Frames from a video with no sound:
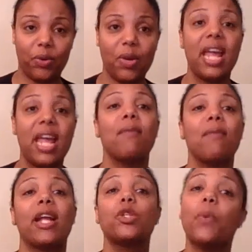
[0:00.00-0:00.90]
in my
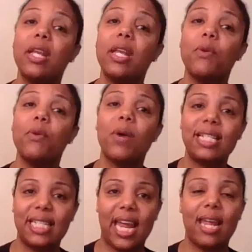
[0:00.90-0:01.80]

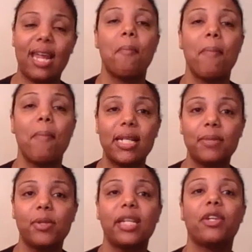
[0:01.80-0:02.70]
21-day
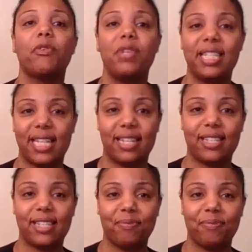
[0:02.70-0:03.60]
Metabolic Reset.
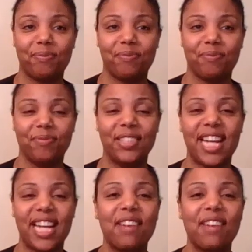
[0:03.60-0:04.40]
Okay?